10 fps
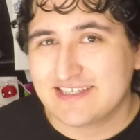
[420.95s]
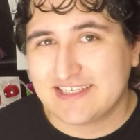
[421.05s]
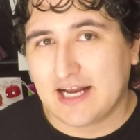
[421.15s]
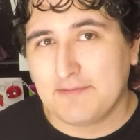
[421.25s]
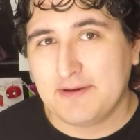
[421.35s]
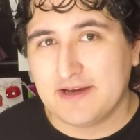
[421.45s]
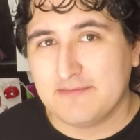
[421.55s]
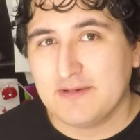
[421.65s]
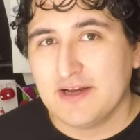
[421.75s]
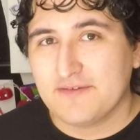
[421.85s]
stop
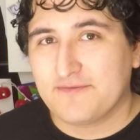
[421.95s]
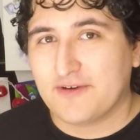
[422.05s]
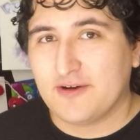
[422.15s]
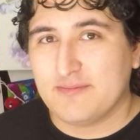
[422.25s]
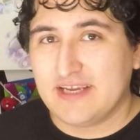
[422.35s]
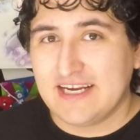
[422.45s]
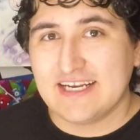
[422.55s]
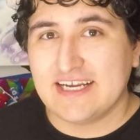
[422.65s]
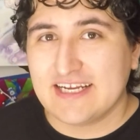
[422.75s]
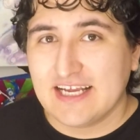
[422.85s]
him from
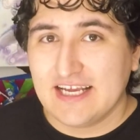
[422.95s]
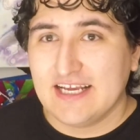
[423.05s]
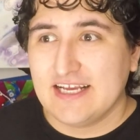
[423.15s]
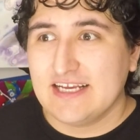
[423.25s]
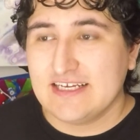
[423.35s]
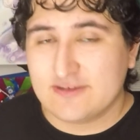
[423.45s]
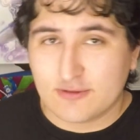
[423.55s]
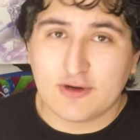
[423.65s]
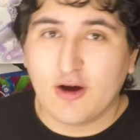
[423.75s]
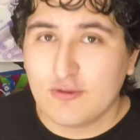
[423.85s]
eating his
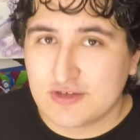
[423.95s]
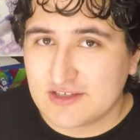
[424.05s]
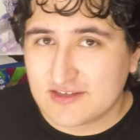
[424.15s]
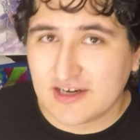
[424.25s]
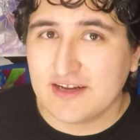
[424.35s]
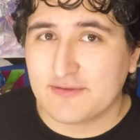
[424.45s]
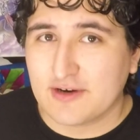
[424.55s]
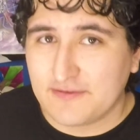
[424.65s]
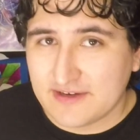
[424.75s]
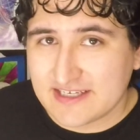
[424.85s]
own host's
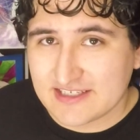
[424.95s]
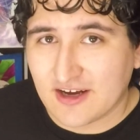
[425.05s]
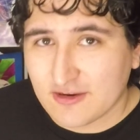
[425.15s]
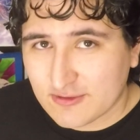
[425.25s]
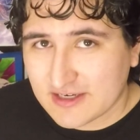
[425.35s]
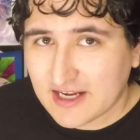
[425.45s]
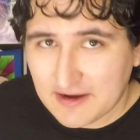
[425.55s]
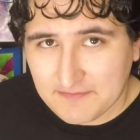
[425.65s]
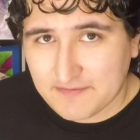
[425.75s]
liver if he gets hungry enough.